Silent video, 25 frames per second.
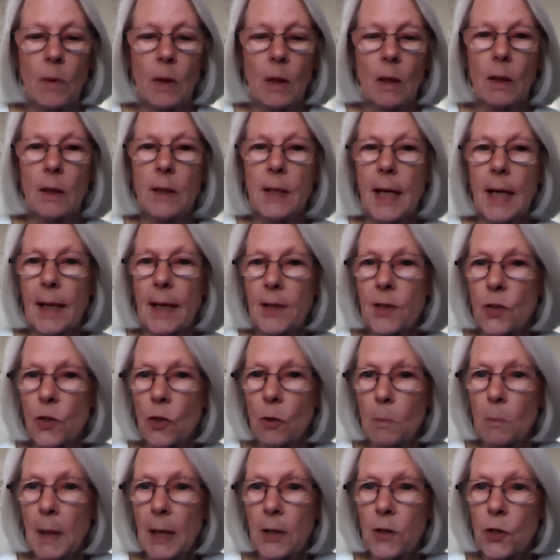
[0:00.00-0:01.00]
"Yes, your
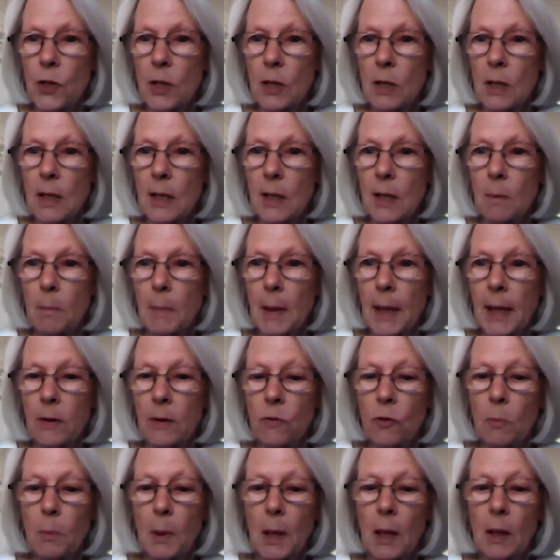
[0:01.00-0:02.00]
majesty," the man
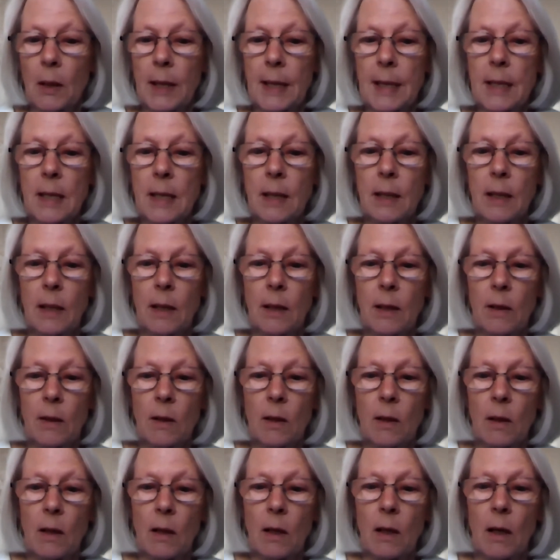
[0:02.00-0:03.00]
replied.
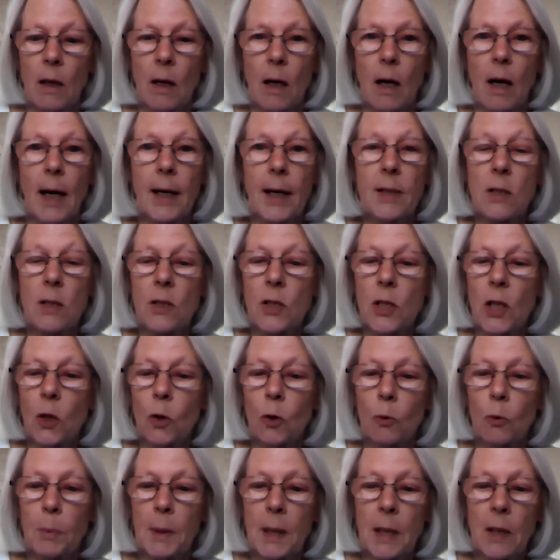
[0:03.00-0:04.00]
"I stole
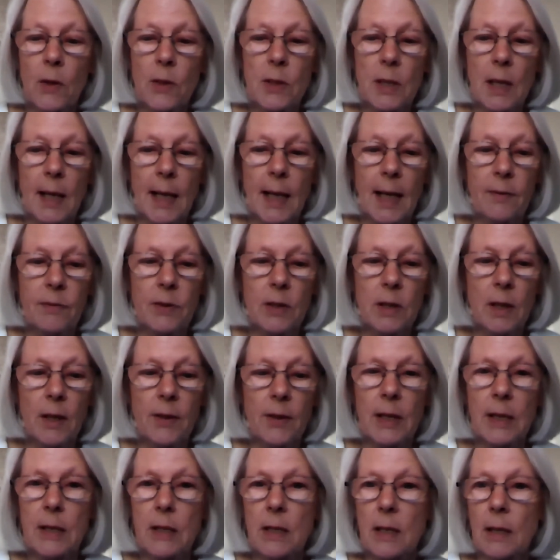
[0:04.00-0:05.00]
because I have
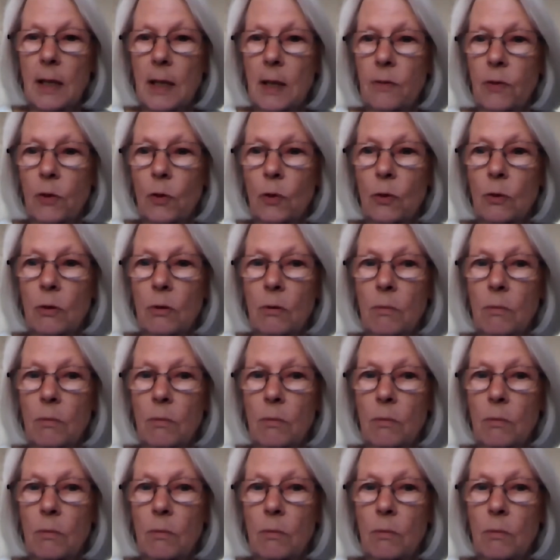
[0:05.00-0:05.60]
nothing to live on."